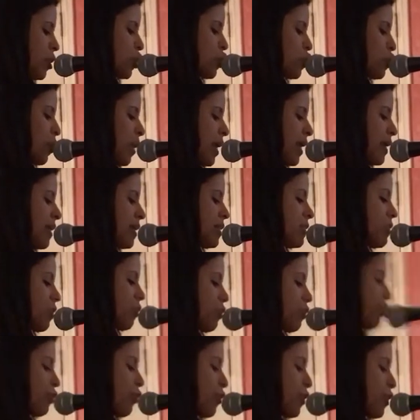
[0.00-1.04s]
Twinkies
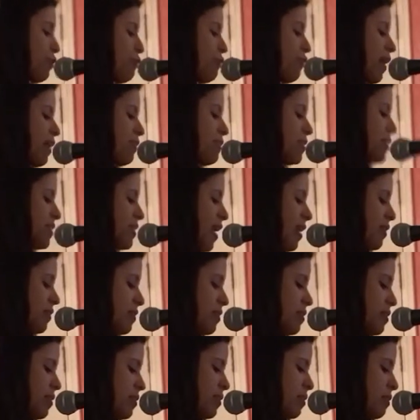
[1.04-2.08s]
are 35
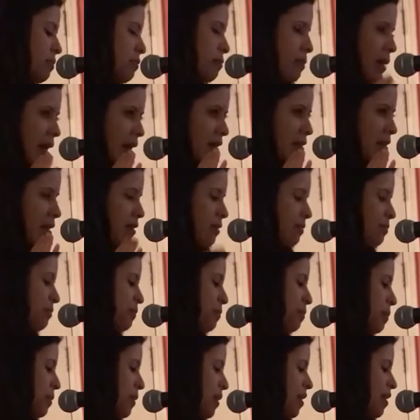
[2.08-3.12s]
cents back then.
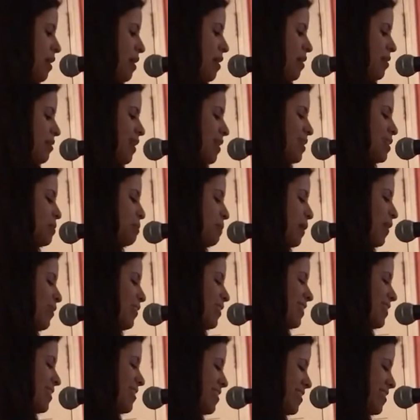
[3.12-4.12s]
That's barely